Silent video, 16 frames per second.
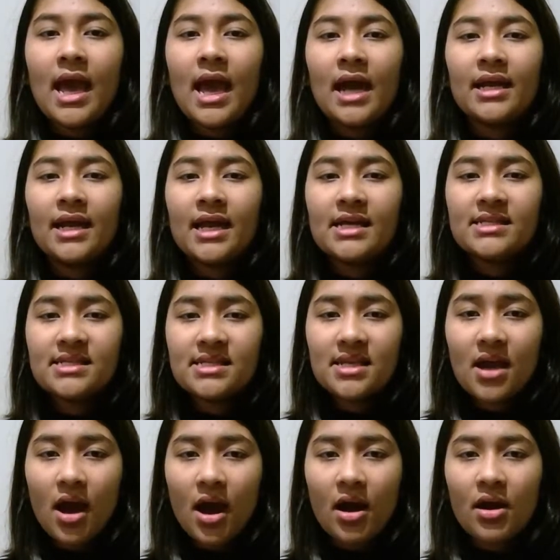An
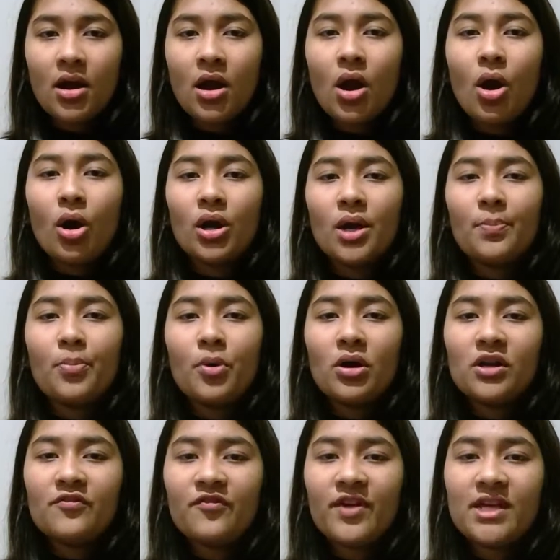ACR on a
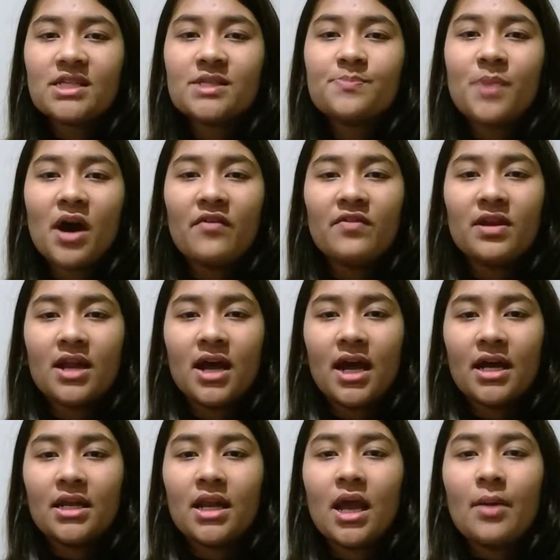polyphase power
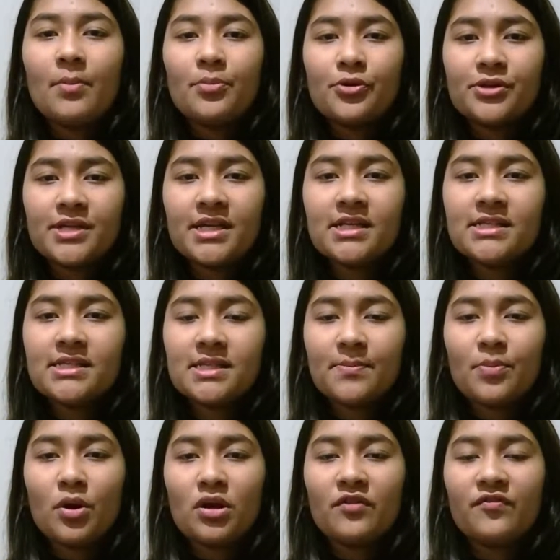line protects the
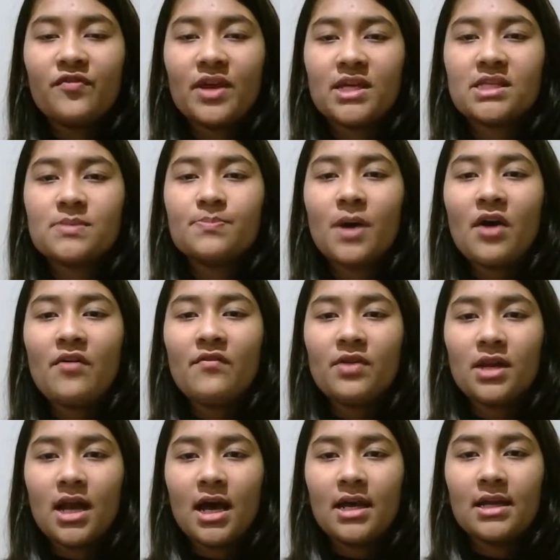polyphase power
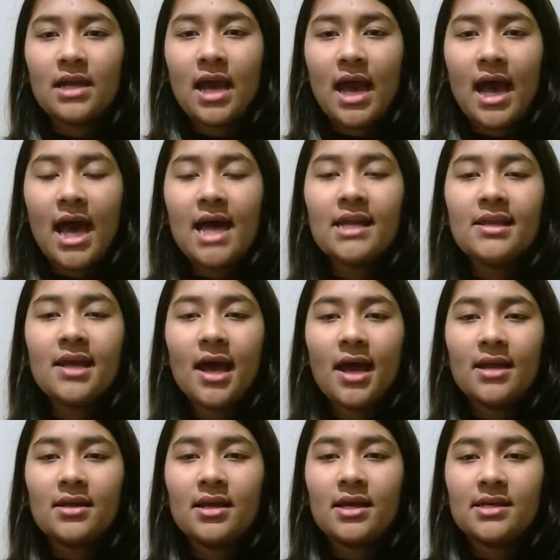line, and
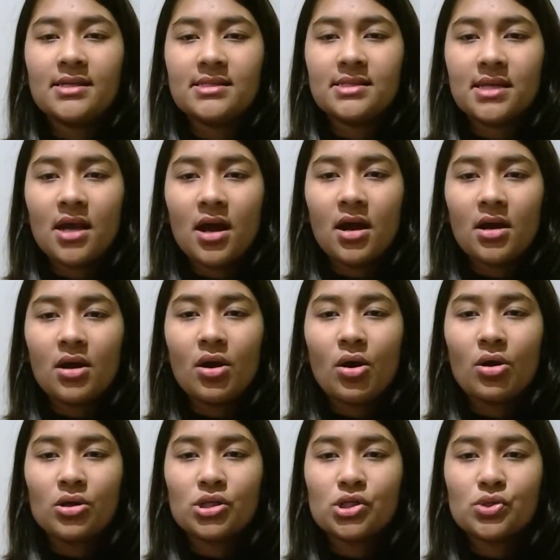an ACR
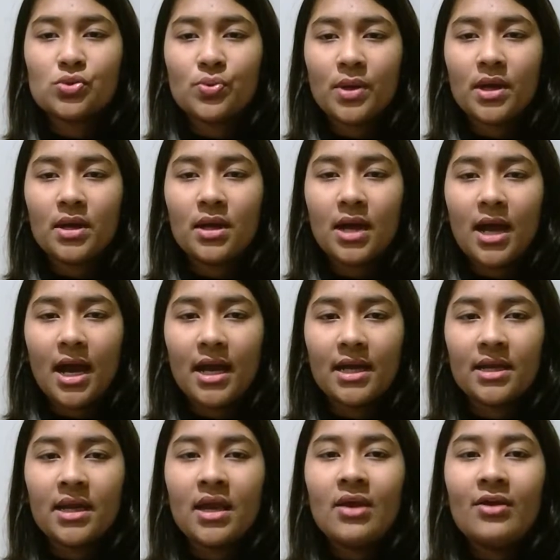on sware
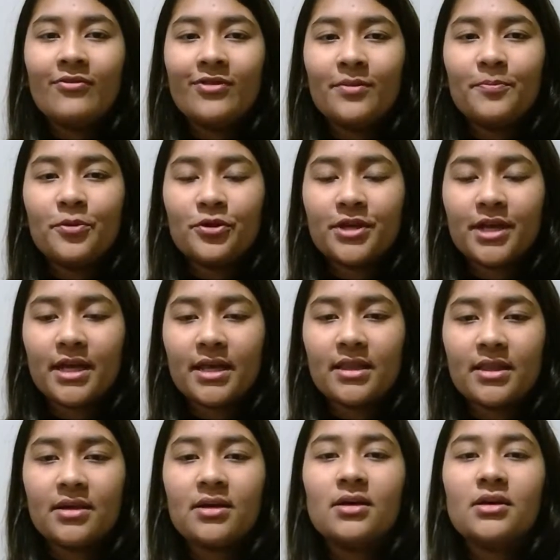line will
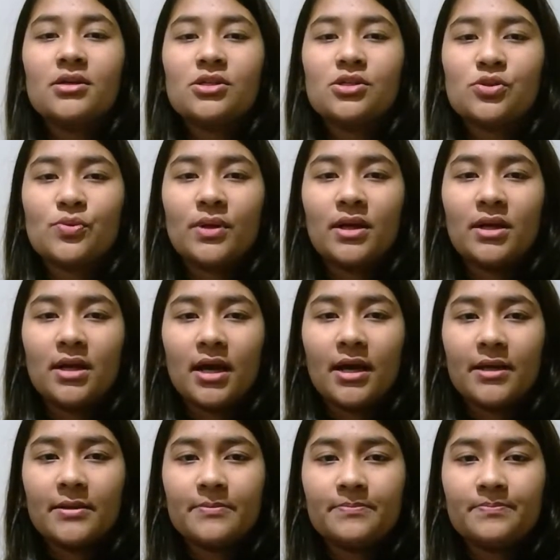protect the sware line.